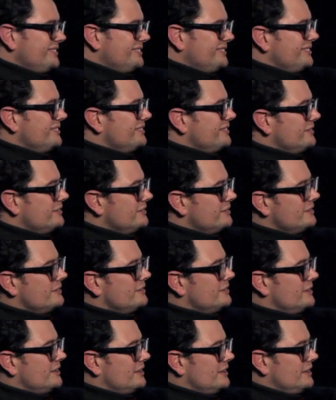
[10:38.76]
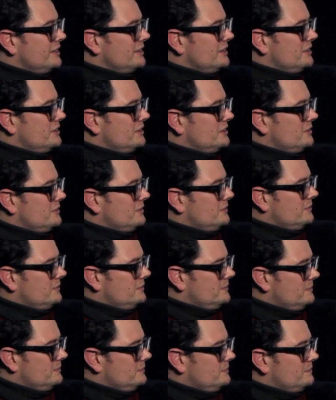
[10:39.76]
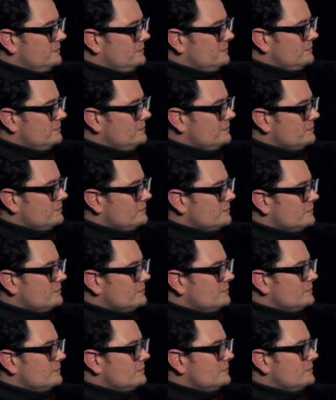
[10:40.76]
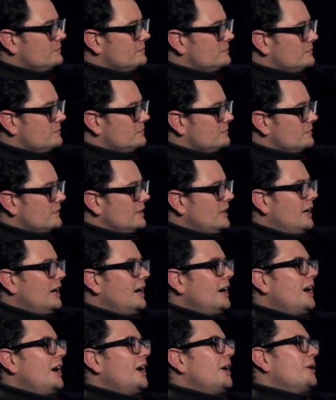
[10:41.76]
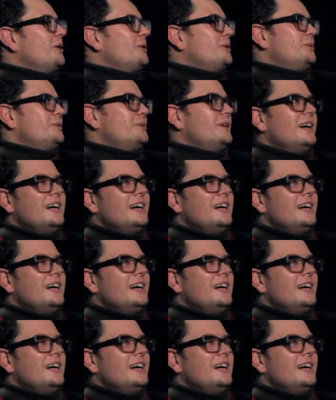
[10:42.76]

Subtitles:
(silent)